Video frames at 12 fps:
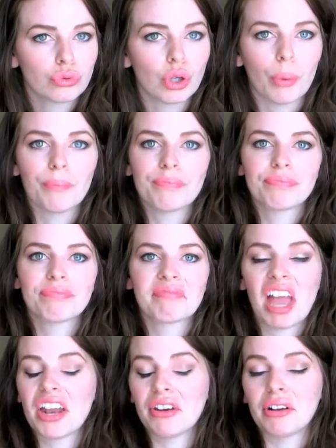No.
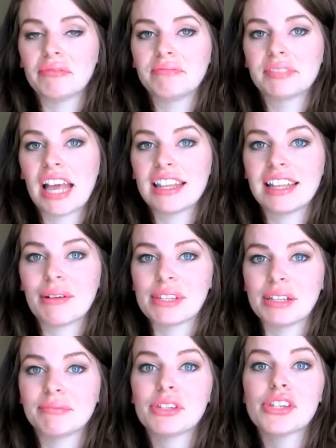I don't know. I think that was
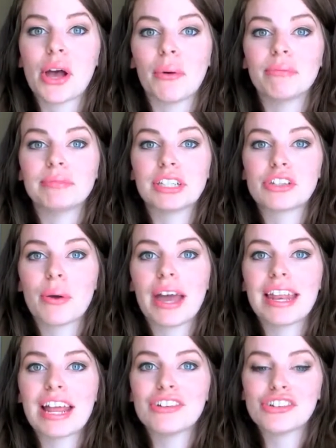it. So let's go
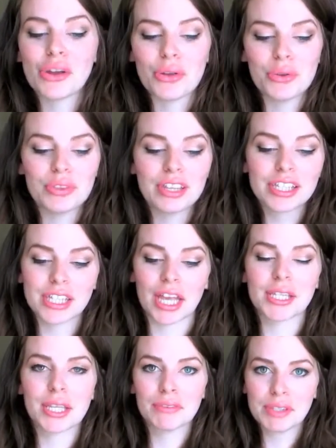ahead and show you the
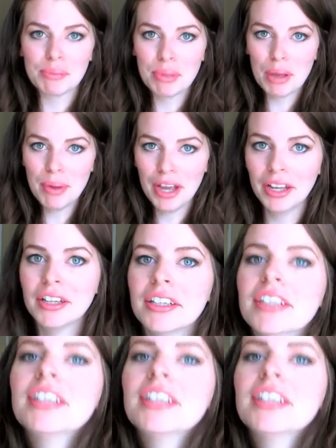size of the baby